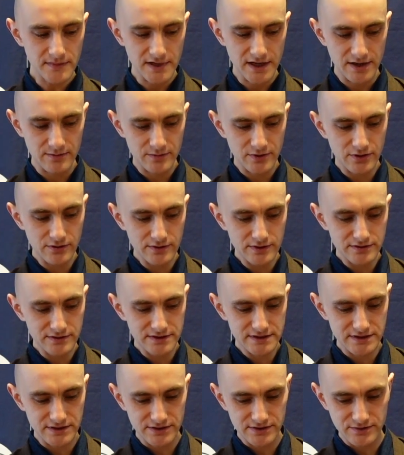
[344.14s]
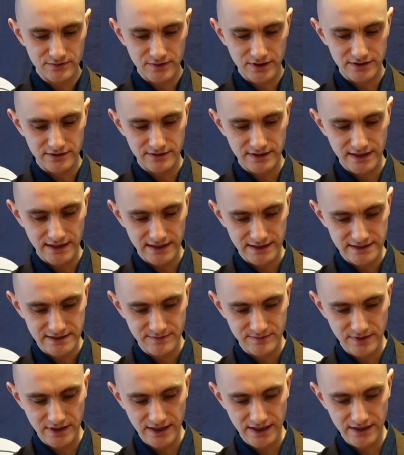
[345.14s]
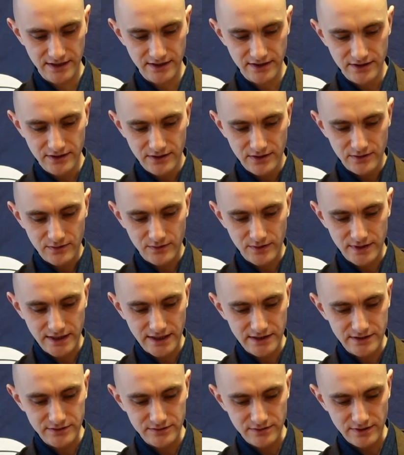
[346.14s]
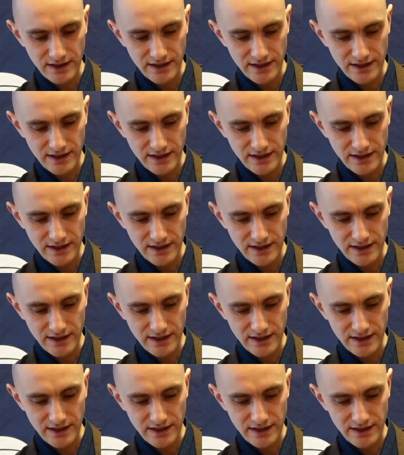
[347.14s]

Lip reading: I'm going to insert the water and I'll explain what I do.